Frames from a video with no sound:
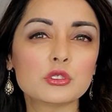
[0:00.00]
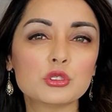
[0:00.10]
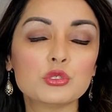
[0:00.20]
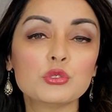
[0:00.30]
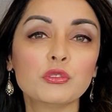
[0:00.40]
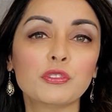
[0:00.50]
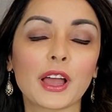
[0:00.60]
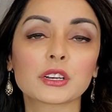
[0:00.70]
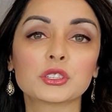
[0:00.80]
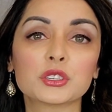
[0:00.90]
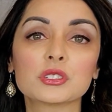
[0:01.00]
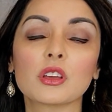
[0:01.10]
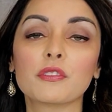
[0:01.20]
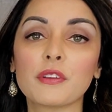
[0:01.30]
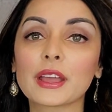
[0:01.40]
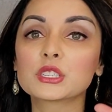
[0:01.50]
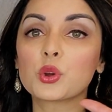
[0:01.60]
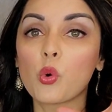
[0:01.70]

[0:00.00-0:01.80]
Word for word: two factors affect